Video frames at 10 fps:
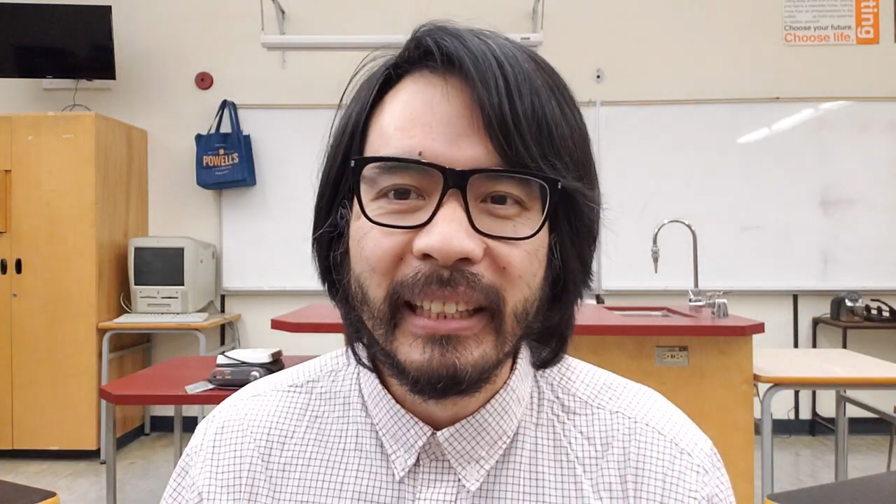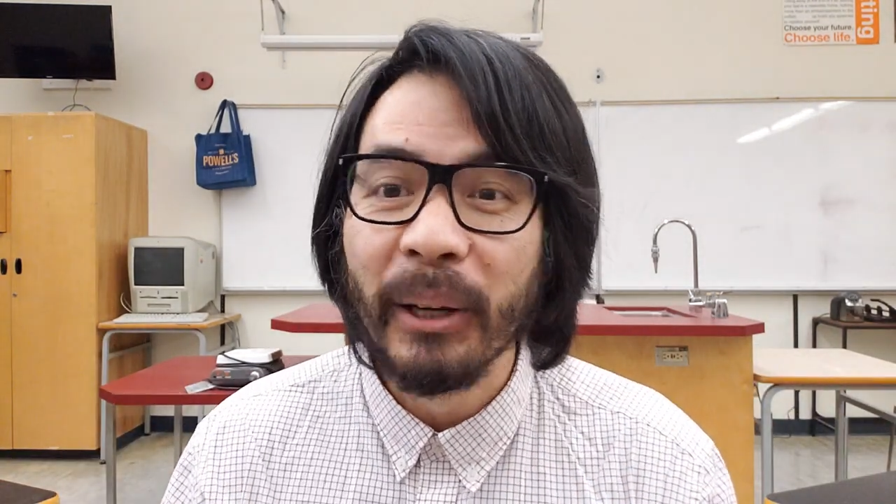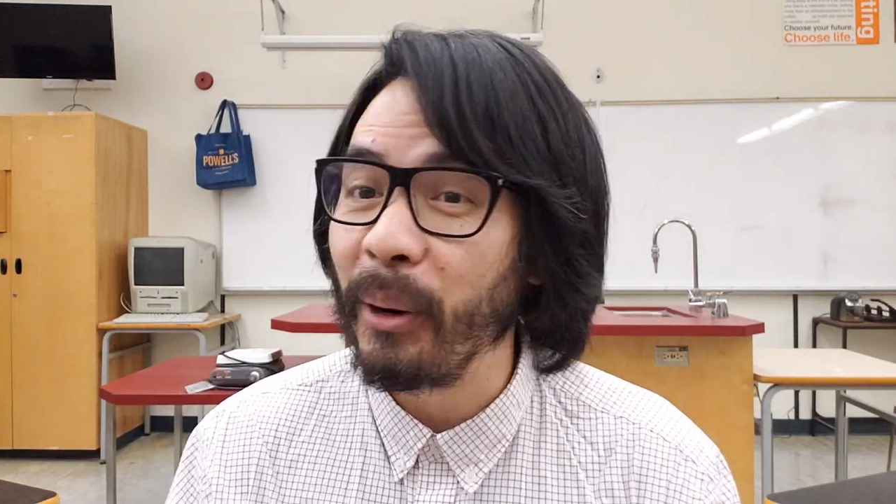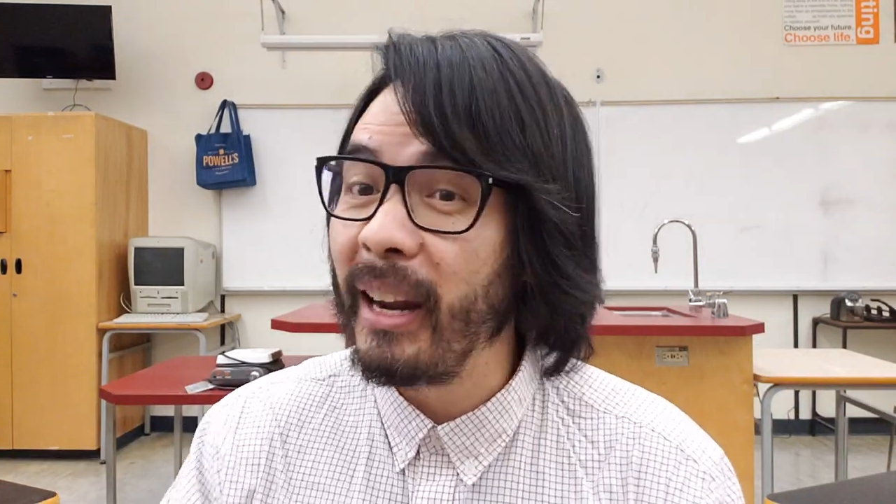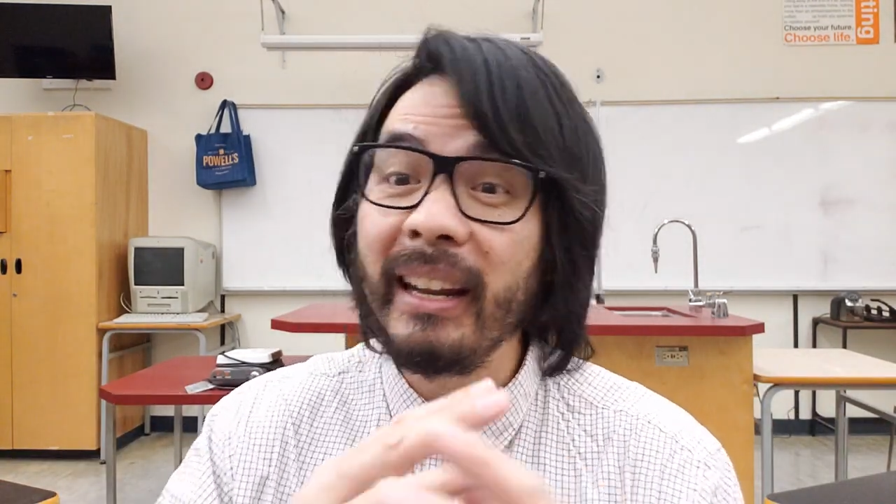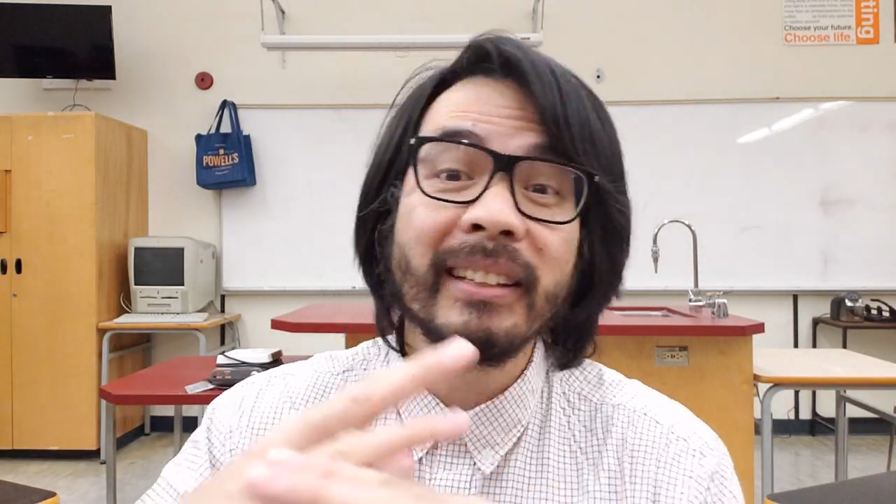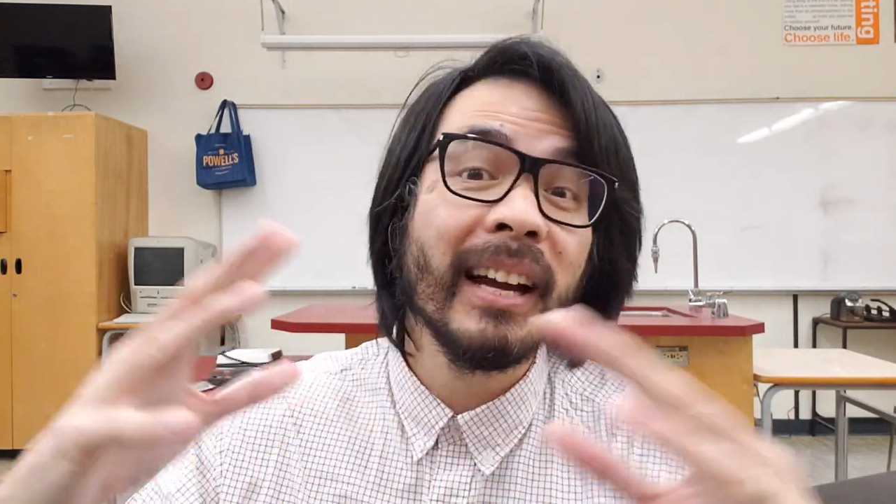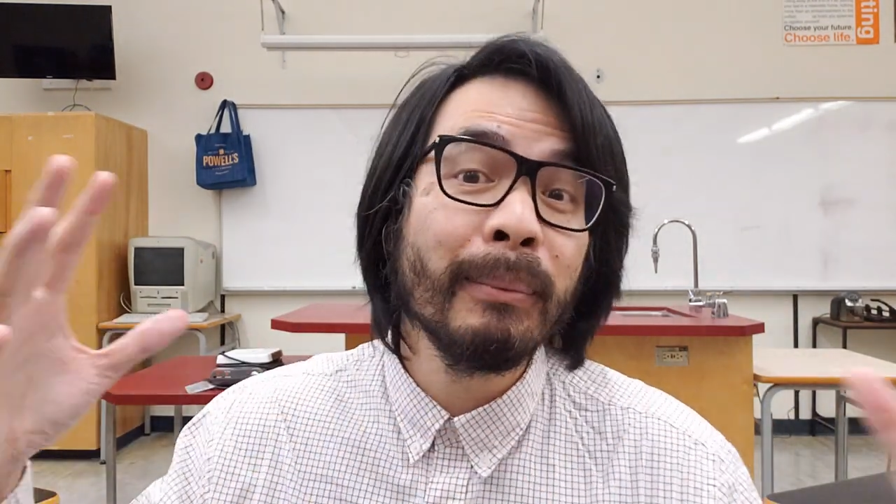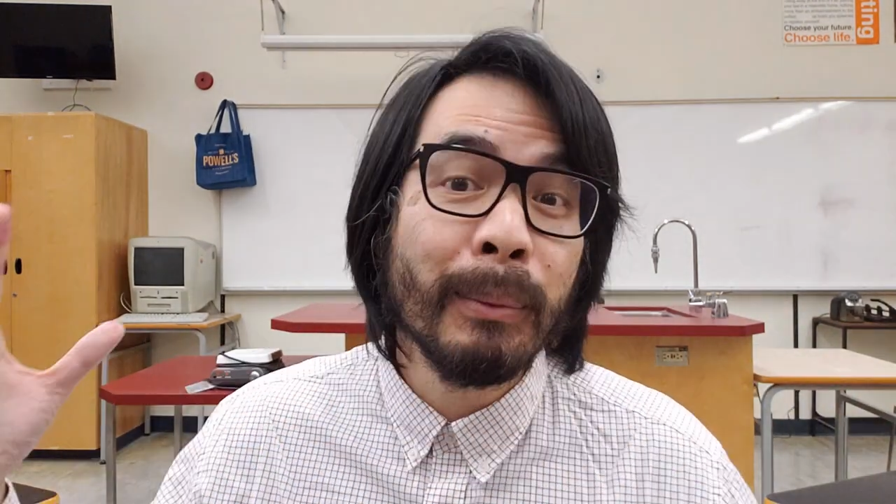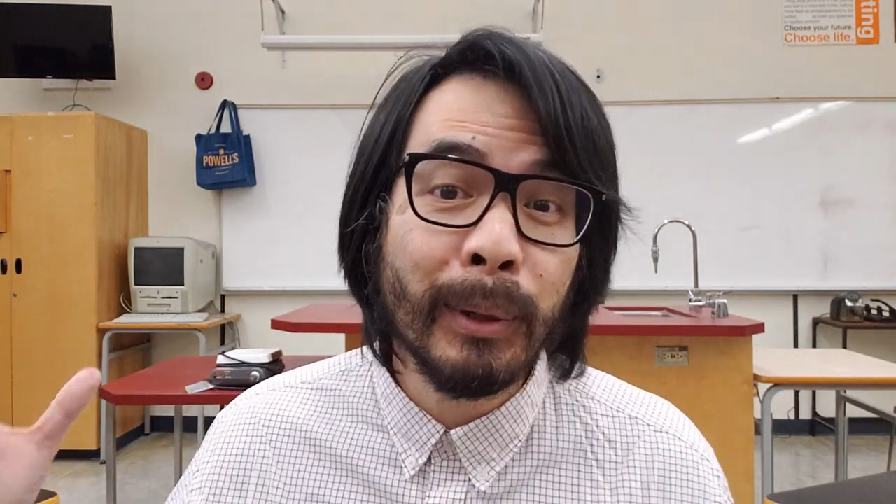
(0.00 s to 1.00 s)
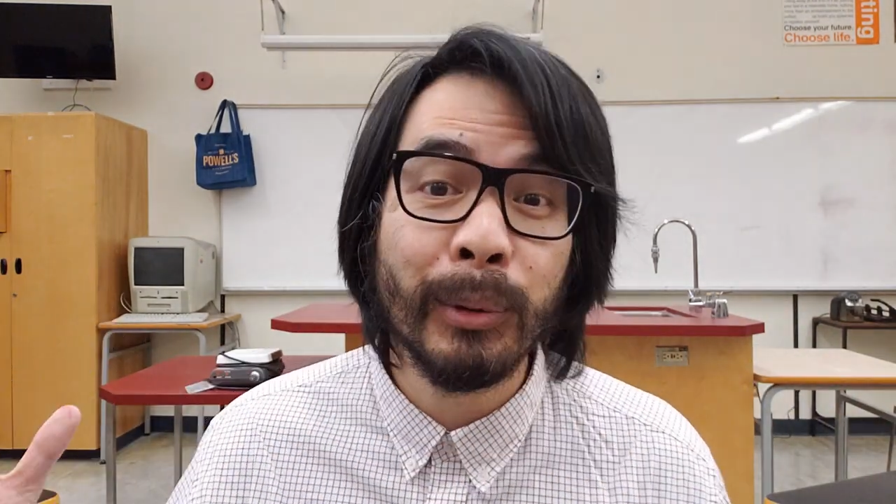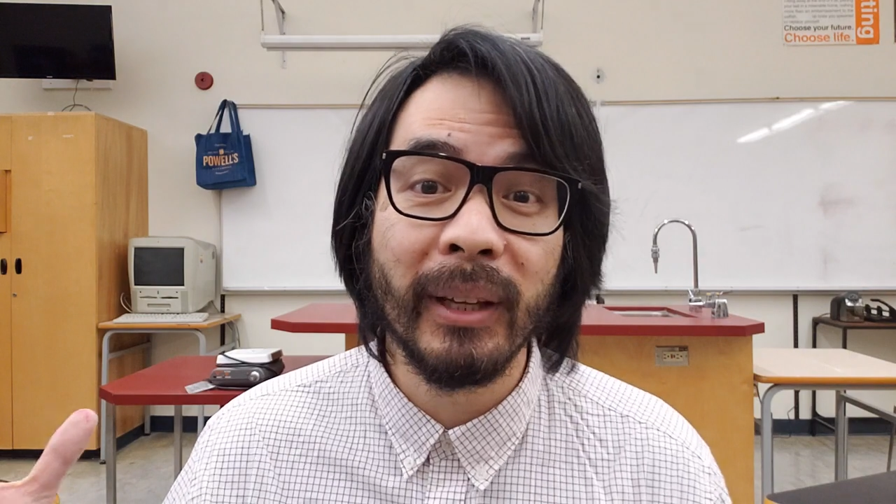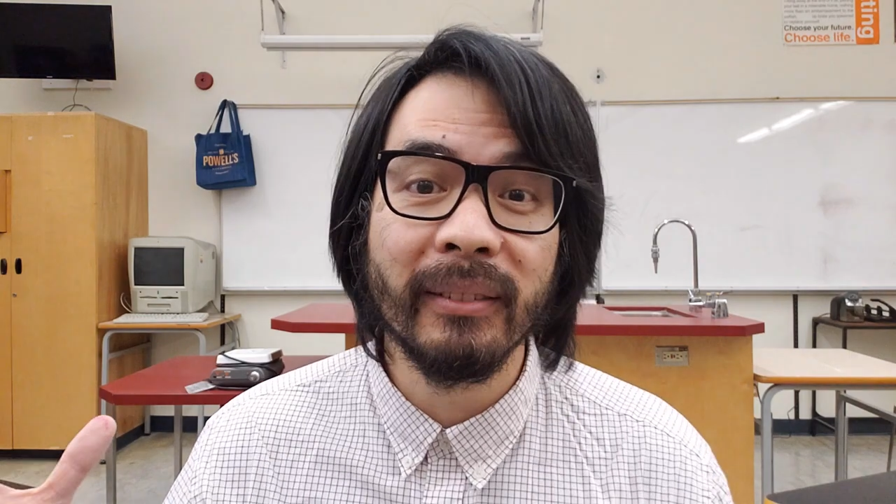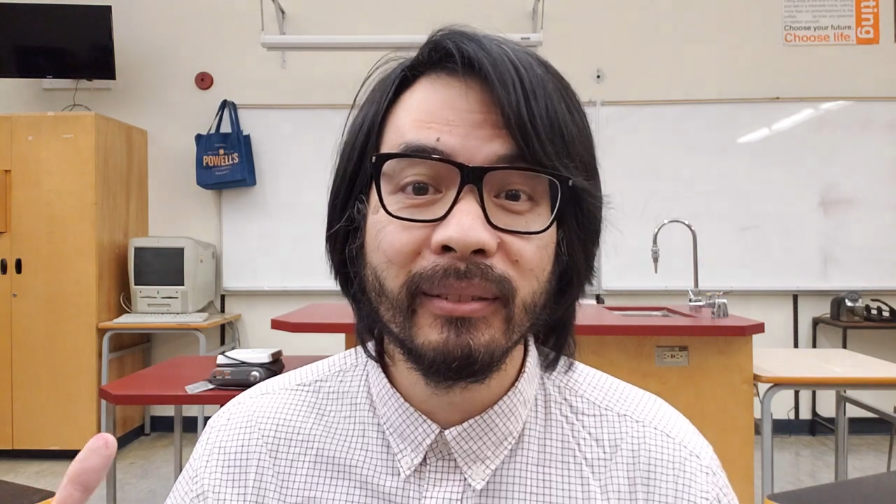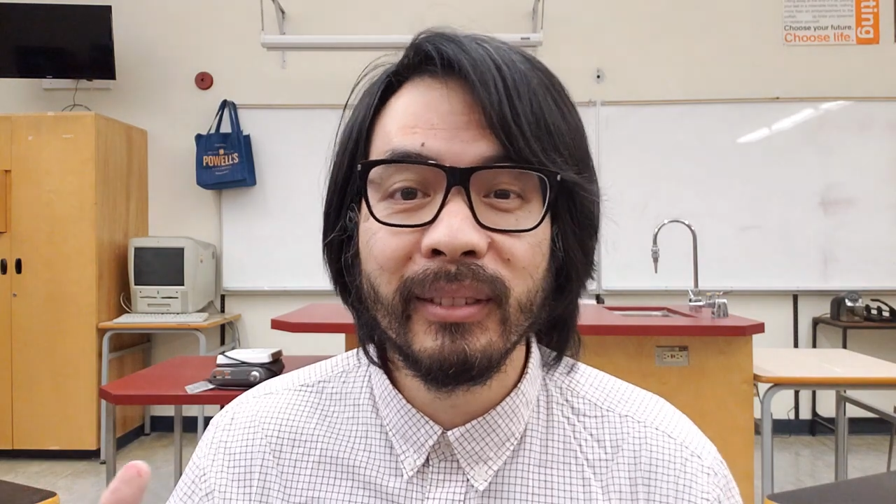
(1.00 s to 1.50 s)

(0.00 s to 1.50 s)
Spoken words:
or any time in between,